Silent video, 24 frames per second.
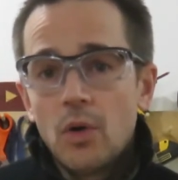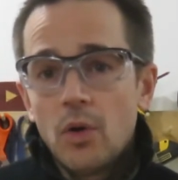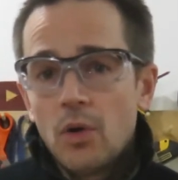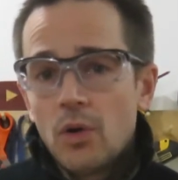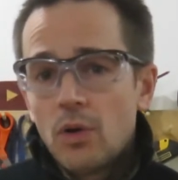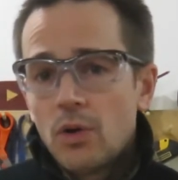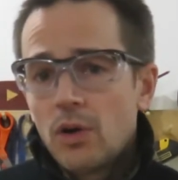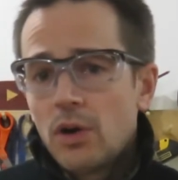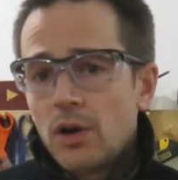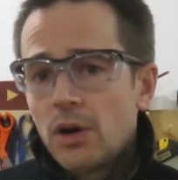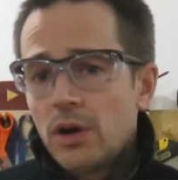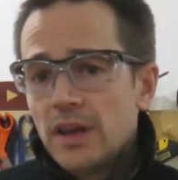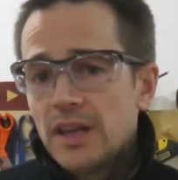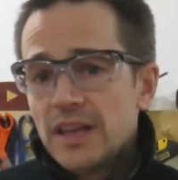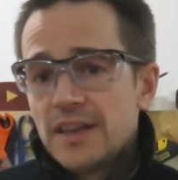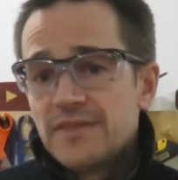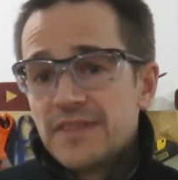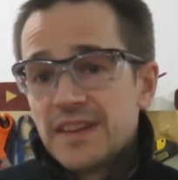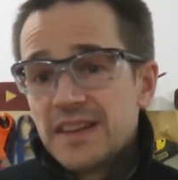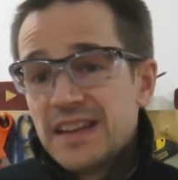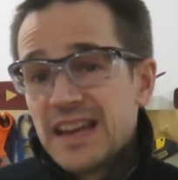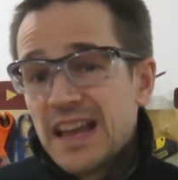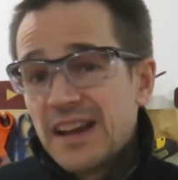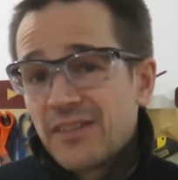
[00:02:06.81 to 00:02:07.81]
or
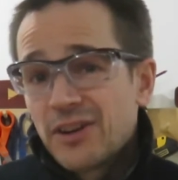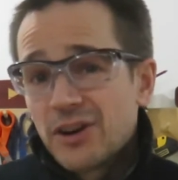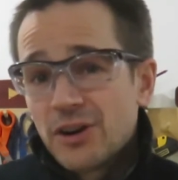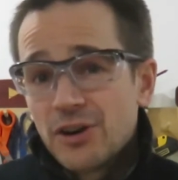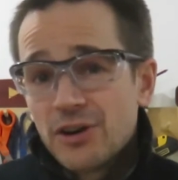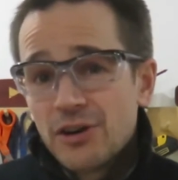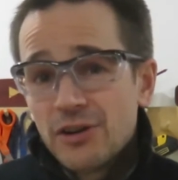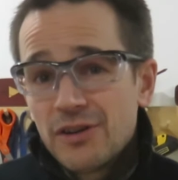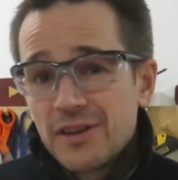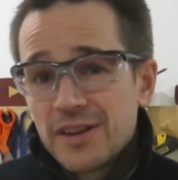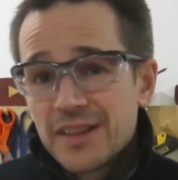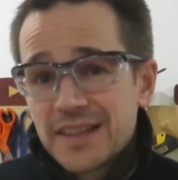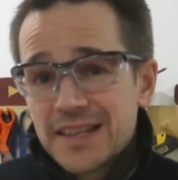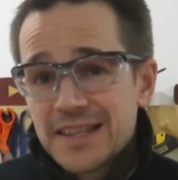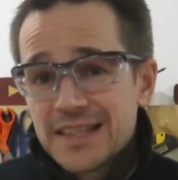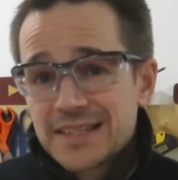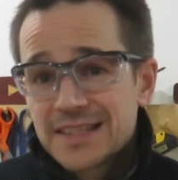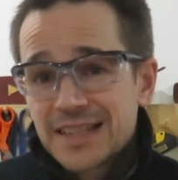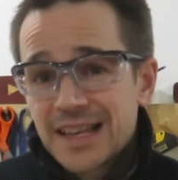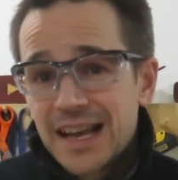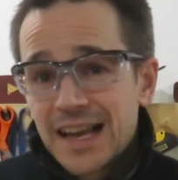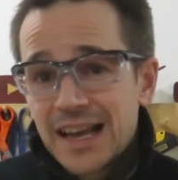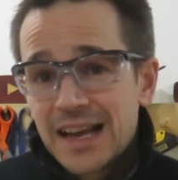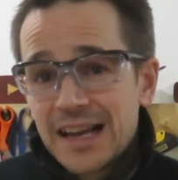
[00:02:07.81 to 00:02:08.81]
if you've never heard of
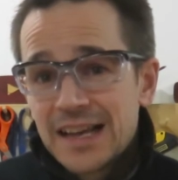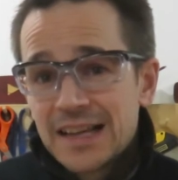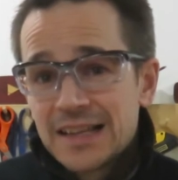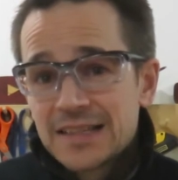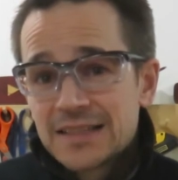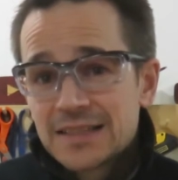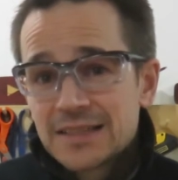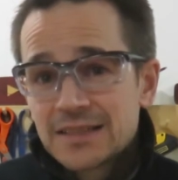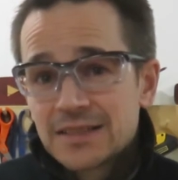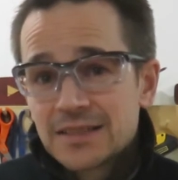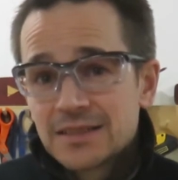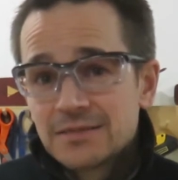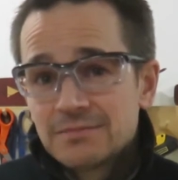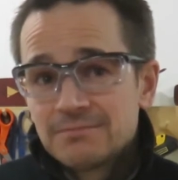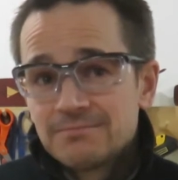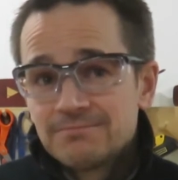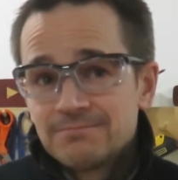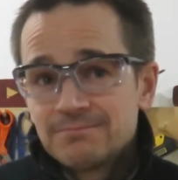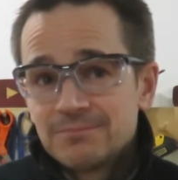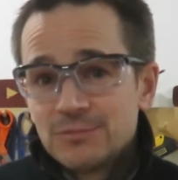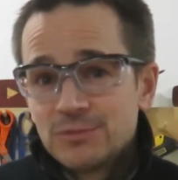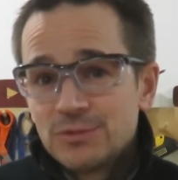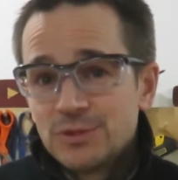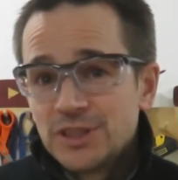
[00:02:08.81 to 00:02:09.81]
these guys,
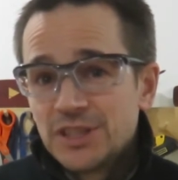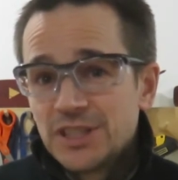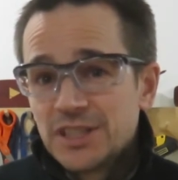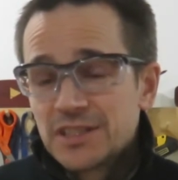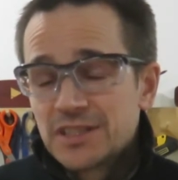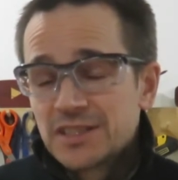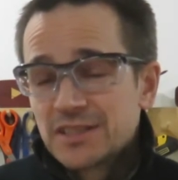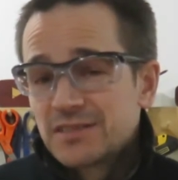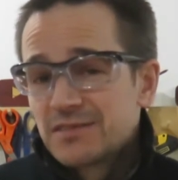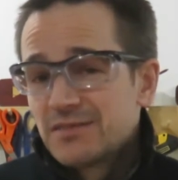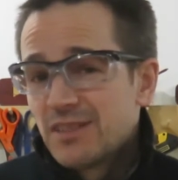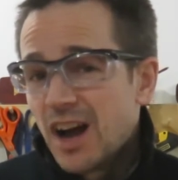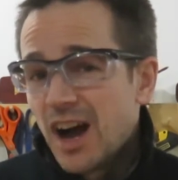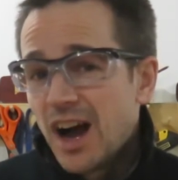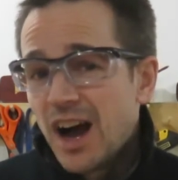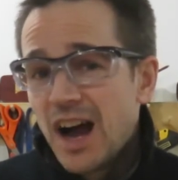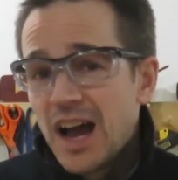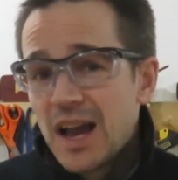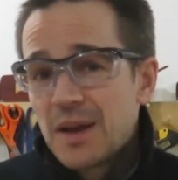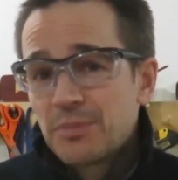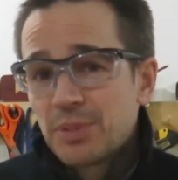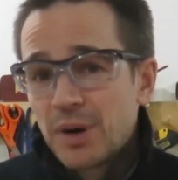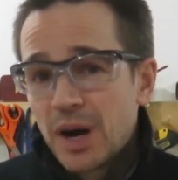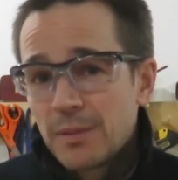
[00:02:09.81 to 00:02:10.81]
which is a
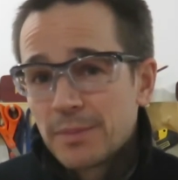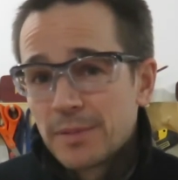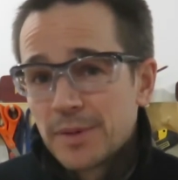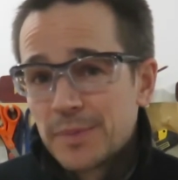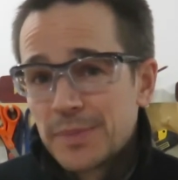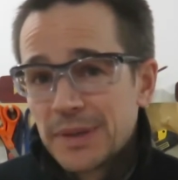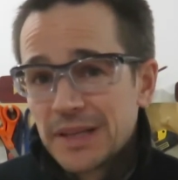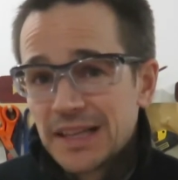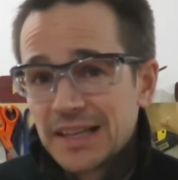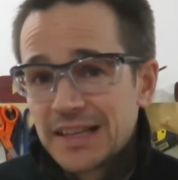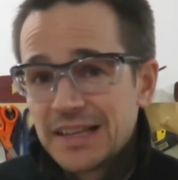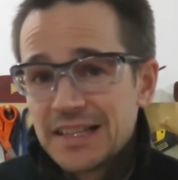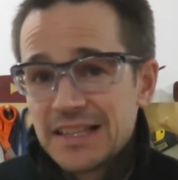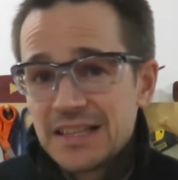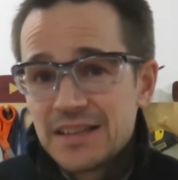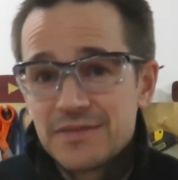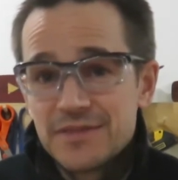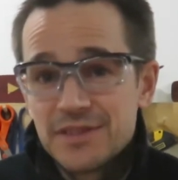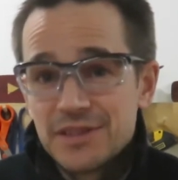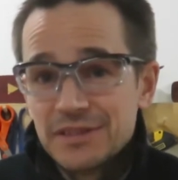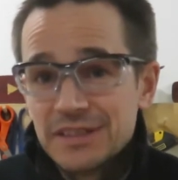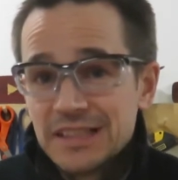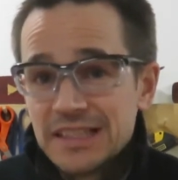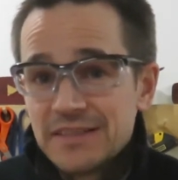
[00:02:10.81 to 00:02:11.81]
high probability
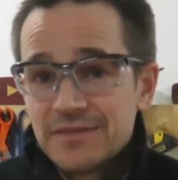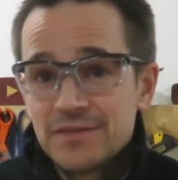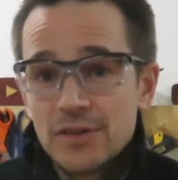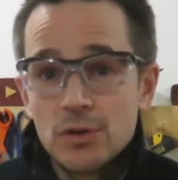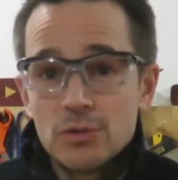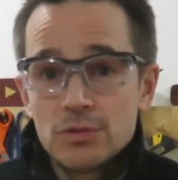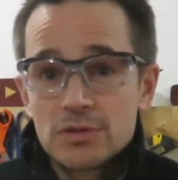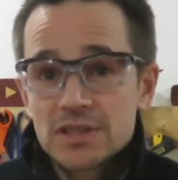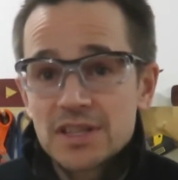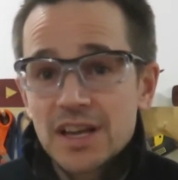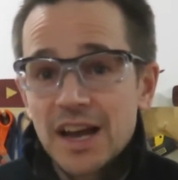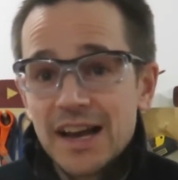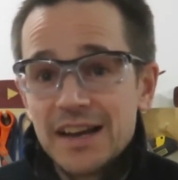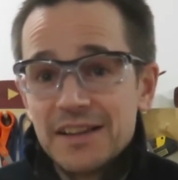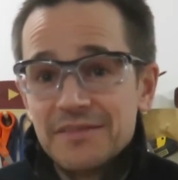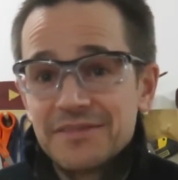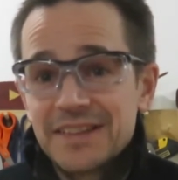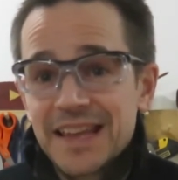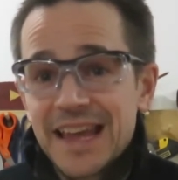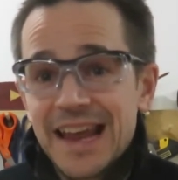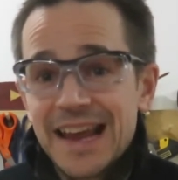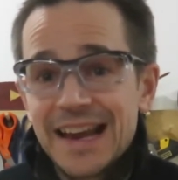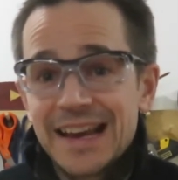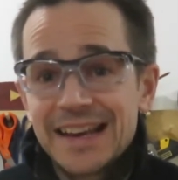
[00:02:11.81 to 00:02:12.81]
if you live outside
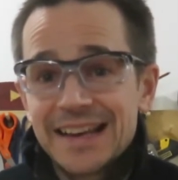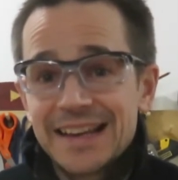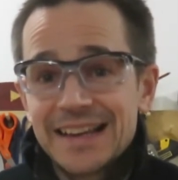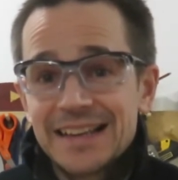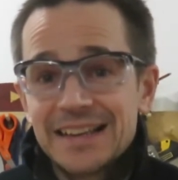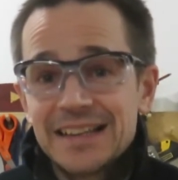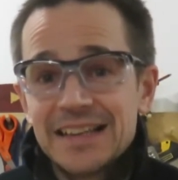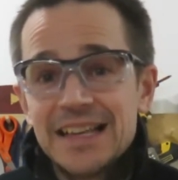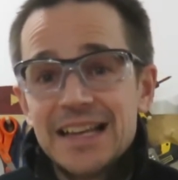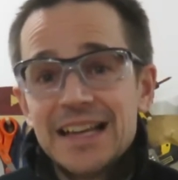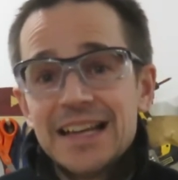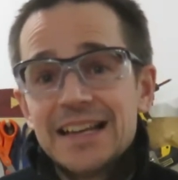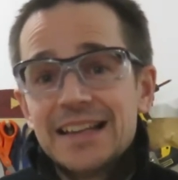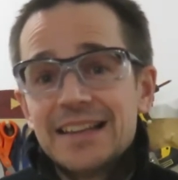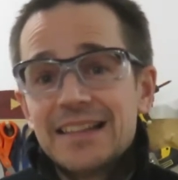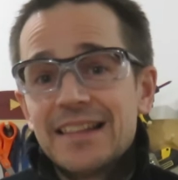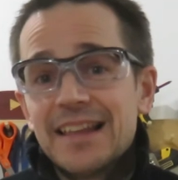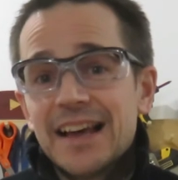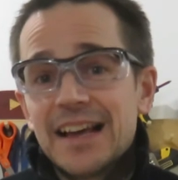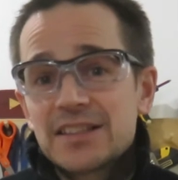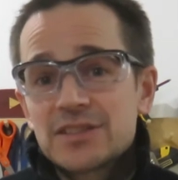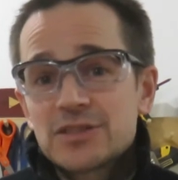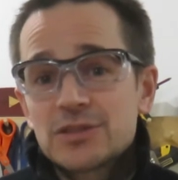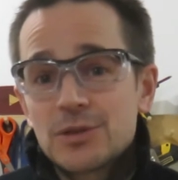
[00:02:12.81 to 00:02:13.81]
of Canada,
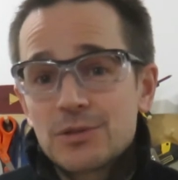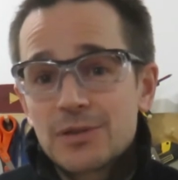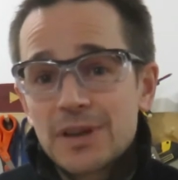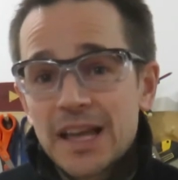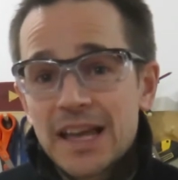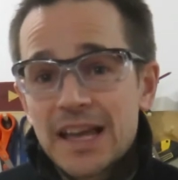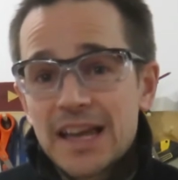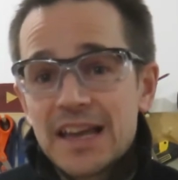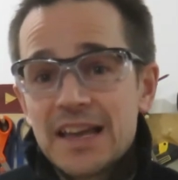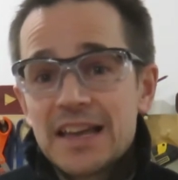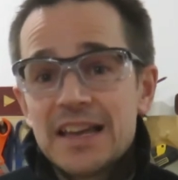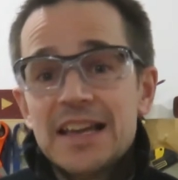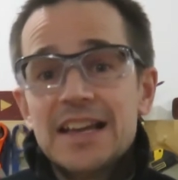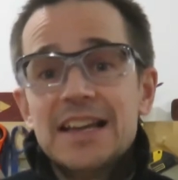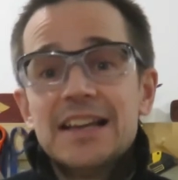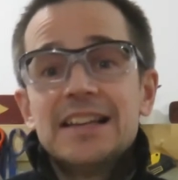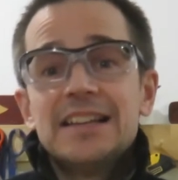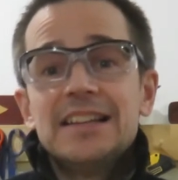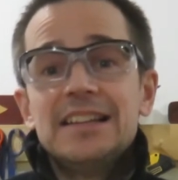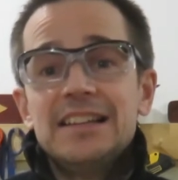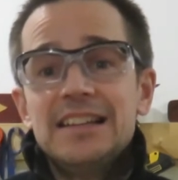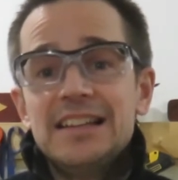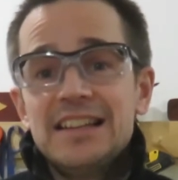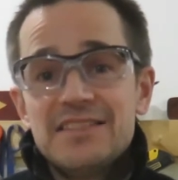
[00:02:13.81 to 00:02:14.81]
that's okay.
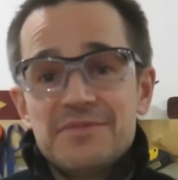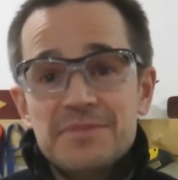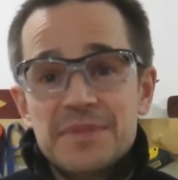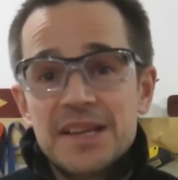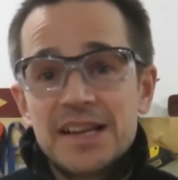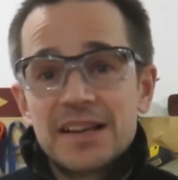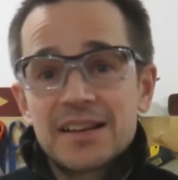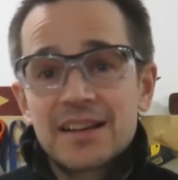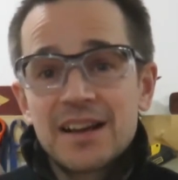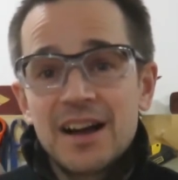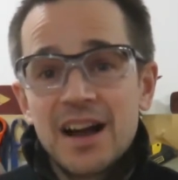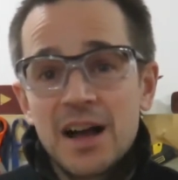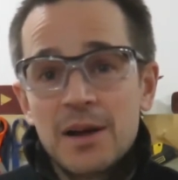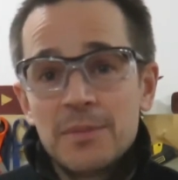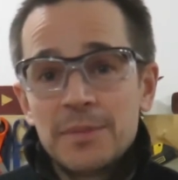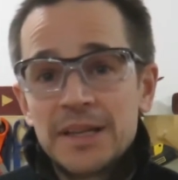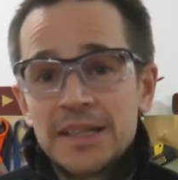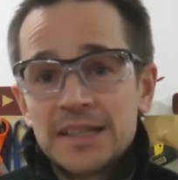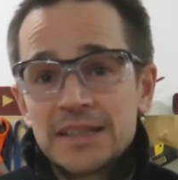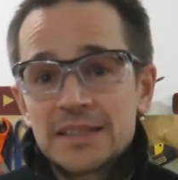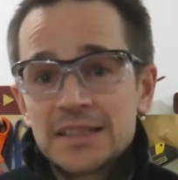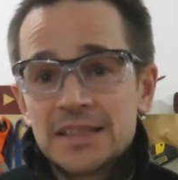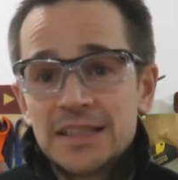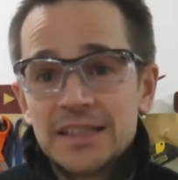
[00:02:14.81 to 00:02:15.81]
Leave me a
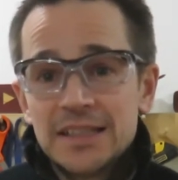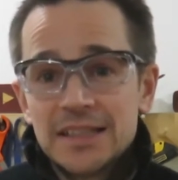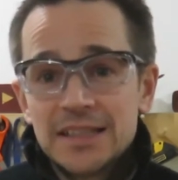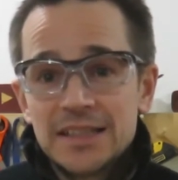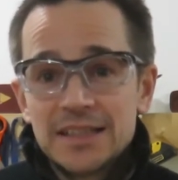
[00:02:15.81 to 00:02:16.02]
comment.